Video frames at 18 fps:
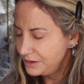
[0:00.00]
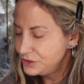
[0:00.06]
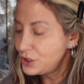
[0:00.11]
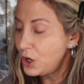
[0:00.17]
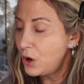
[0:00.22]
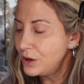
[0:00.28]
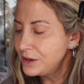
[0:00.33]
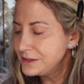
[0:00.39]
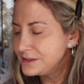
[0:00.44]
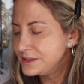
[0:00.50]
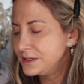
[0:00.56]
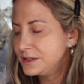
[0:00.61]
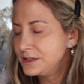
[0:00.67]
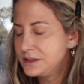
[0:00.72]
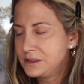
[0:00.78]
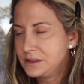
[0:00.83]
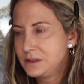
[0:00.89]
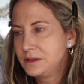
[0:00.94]
Tarte.
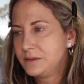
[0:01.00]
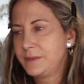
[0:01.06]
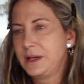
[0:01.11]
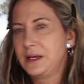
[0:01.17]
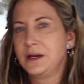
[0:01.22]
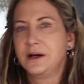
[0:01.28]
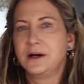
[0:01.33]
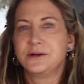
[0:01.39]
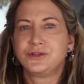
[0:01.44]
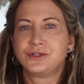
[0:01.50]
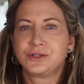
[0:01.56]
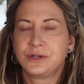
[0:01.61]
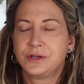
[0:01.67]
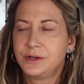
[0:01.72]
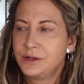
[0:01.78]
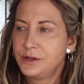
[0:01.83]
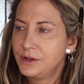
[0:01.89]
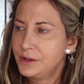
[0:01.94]
Oh my gosh.
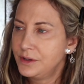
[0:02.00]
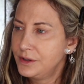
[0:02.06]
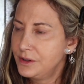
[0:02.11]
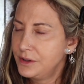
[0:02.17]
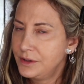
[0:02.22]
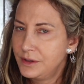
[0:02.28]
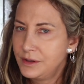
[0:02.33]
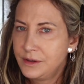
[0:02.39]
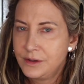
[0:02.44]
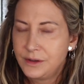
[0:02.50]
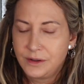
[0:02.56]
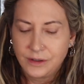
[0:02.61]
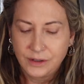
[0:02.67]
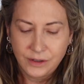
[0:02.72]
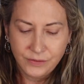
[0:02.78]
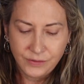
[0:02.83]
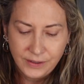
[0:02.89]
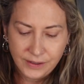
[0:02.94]

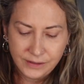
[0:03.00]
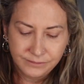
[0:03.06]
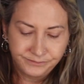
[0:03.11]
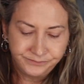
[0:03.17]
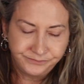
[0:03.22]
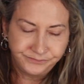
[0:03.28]
Okay.